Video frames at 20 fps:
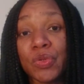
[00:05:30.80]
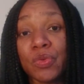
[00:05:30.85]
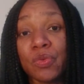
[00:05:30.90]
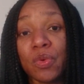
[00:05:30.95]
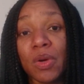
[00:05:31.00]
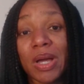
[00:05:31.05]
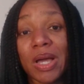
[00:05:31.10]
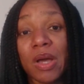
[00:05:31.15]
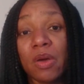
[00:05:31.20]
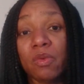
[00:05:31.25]

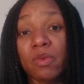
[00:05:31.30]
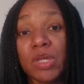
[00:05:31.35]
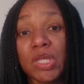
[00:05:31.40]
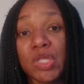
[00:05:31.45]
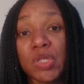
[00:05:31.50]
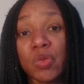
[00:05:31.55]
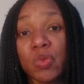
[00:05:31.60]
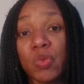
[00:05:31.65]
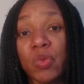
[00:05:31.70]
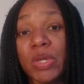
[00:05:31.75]
What can we
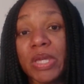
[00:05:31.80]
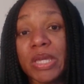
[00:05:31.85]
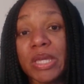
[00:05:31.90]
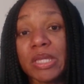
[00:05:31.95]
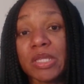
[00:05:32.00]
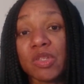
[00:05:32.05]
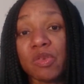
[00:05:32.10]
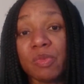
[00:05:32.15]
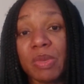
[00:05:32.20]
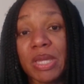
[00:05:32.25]

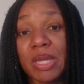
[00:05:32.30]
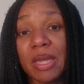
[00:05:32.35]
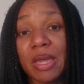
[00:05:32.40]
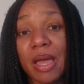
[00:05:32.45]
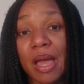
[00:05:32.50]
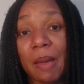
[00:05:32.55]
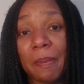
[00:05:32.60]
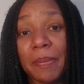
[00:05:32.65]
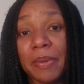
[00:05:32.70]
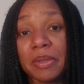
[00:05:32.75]
tweak to make it
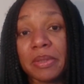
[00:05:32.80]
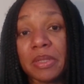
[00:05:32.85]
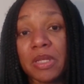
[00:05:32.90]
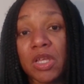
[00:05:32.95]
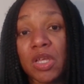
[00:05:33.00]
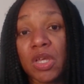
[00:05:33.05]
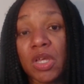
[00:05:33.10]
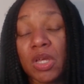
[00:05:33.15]
happen?